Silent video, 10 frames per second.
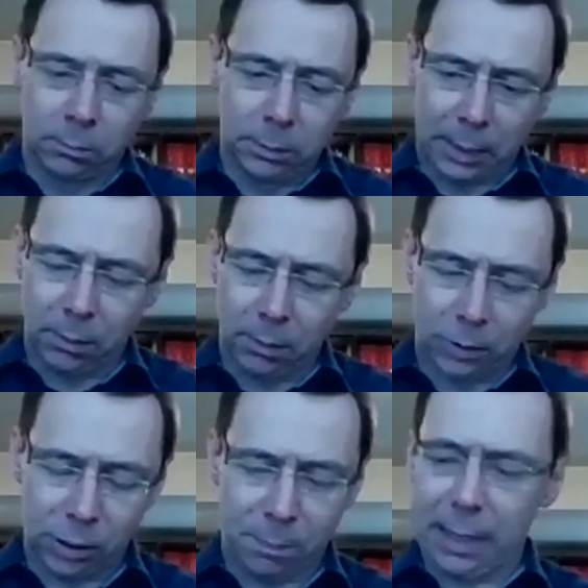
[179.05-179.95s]
we'll get on
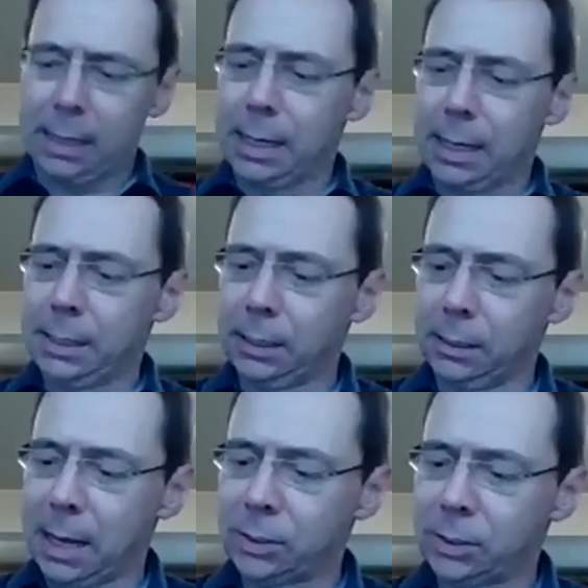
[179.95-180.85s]
to speculating
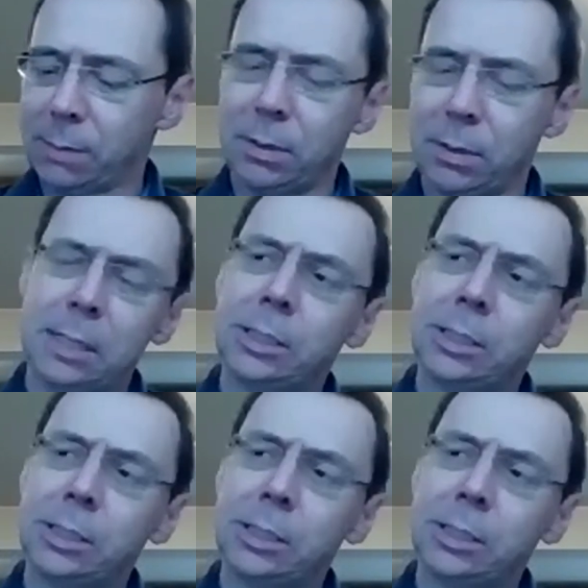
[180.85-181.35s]
about some of this,